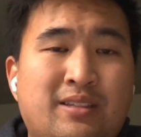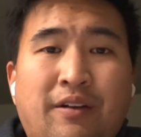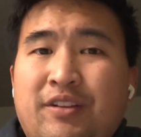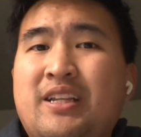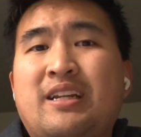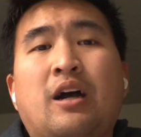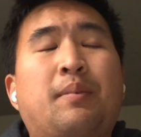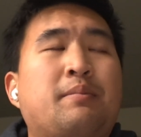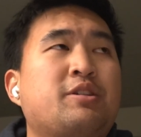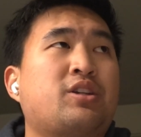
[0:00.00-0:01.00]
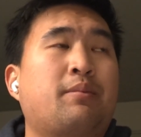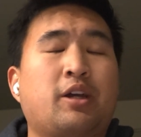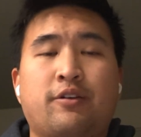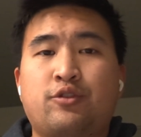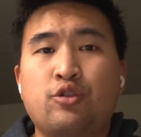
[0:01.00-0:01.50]
Definitely didn't help. I'm just coming
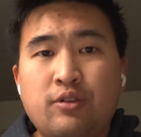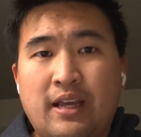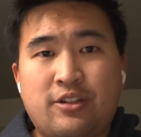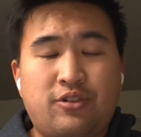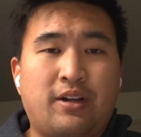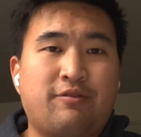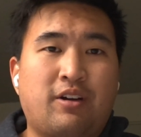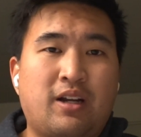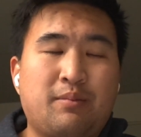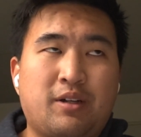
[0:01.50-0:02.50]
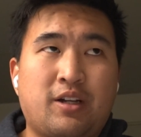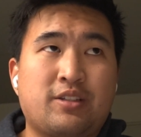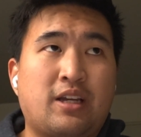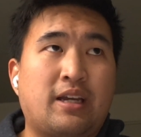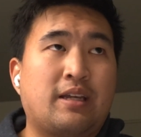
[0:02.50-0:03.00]
off 2 days straight of running
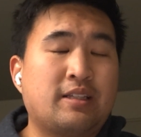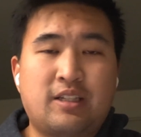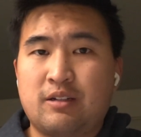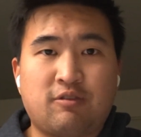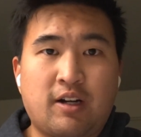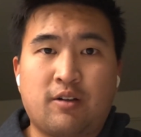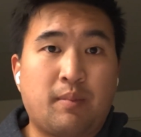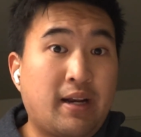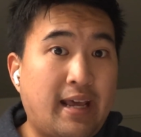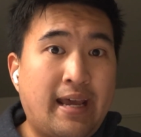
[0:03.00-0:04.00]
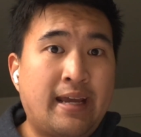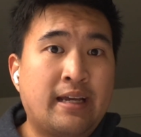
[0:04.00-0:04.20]
because I didn't run on Monday.